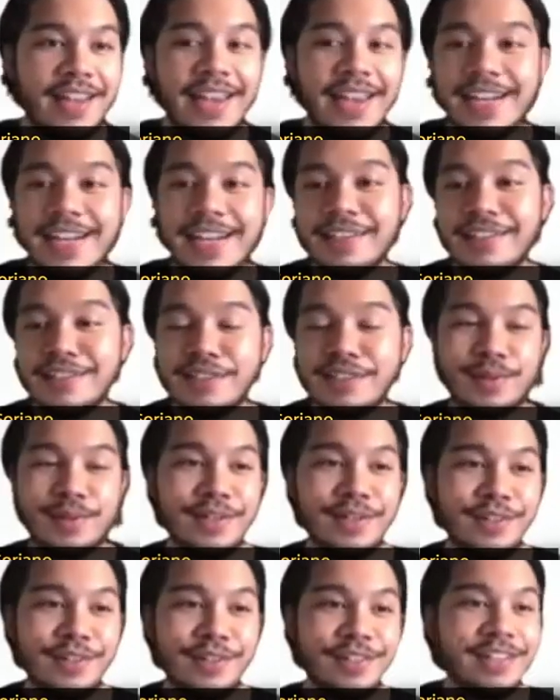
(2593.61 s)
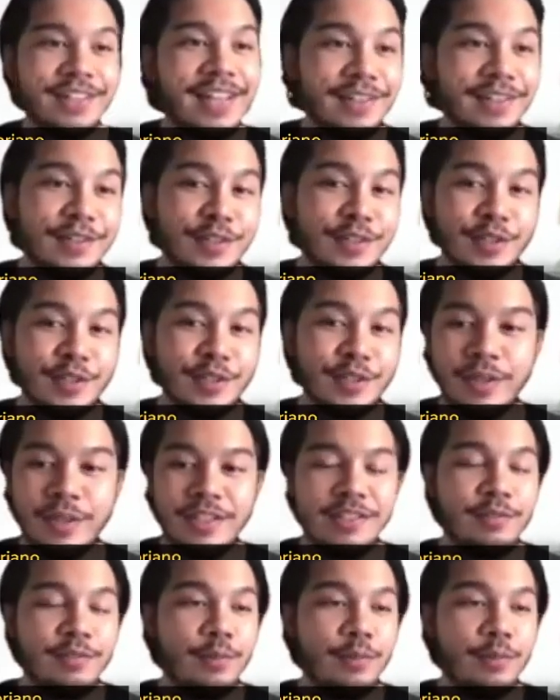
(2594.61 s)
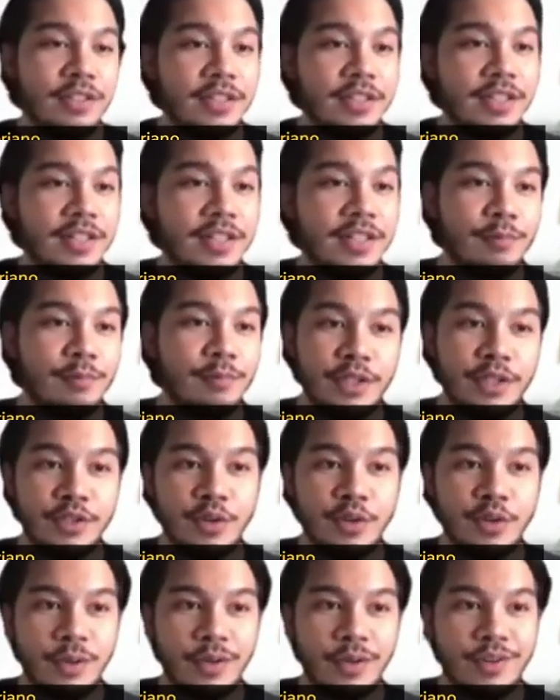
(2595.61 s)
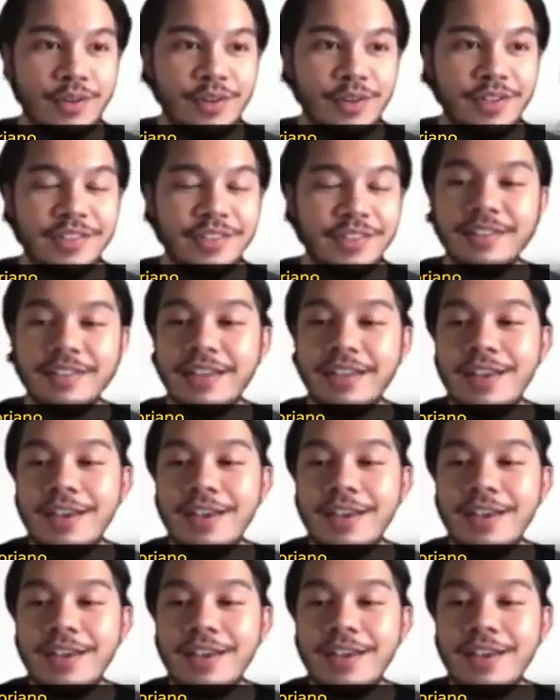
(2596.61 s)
headings or your titles or what is going on